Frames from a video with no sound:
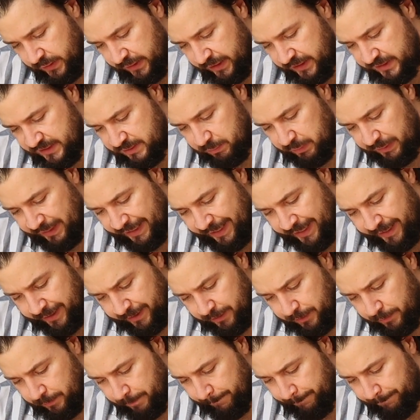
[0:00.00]
it's
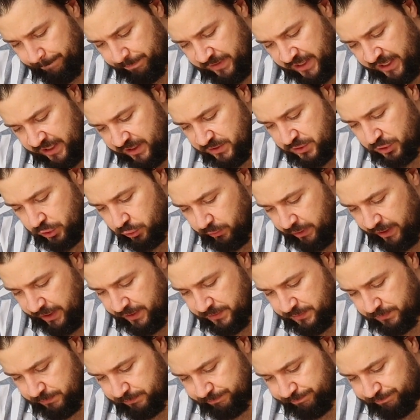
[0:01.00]
black, and it's great.